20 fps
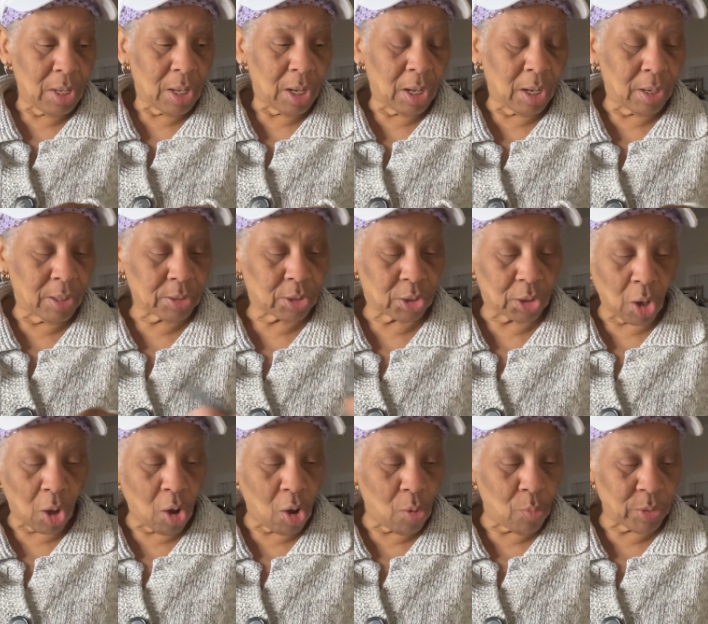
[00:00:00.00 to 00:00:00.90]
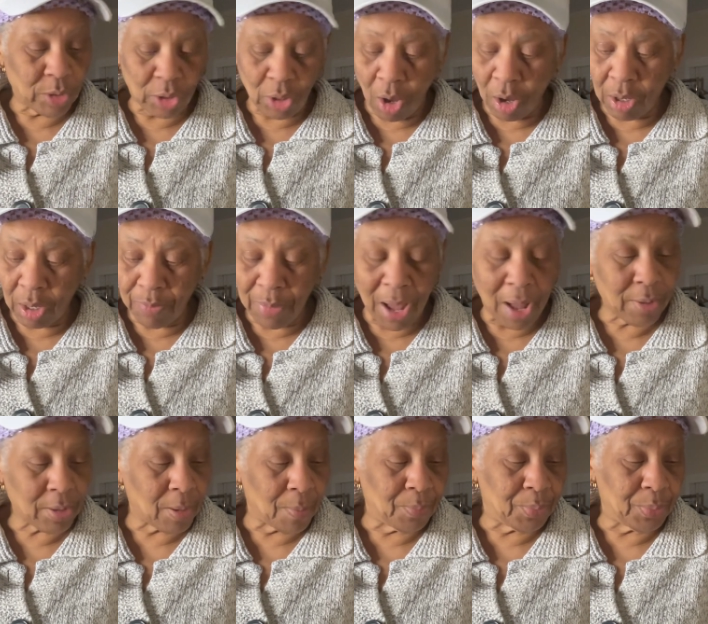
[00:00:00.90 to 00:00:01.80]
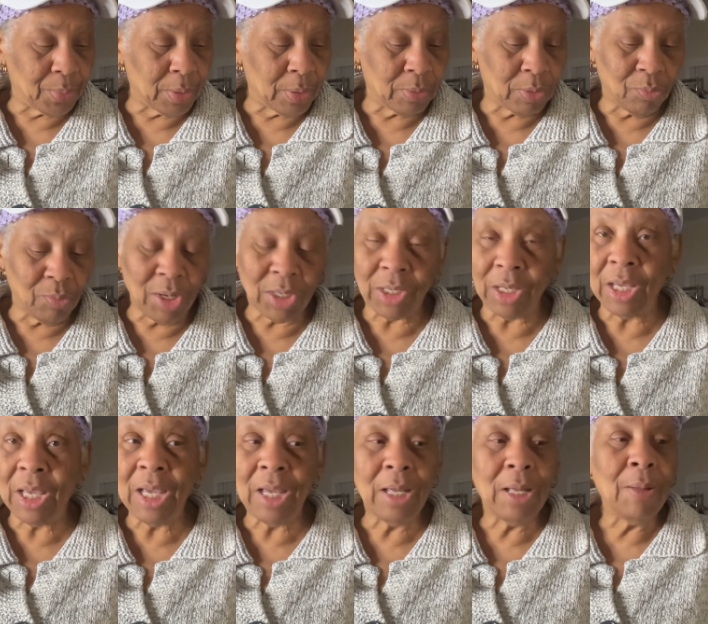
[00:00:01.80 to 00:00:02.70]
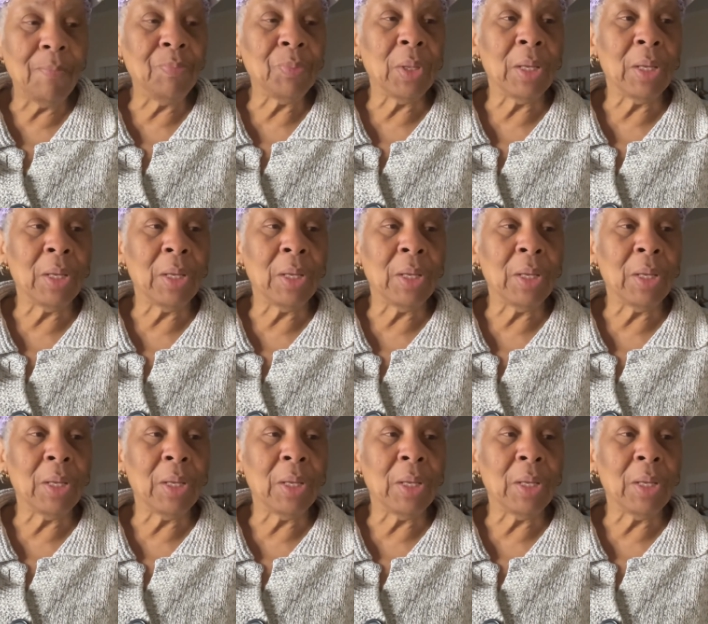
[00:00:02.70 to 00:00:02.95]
Uh, Saul was talking about uh, the reason he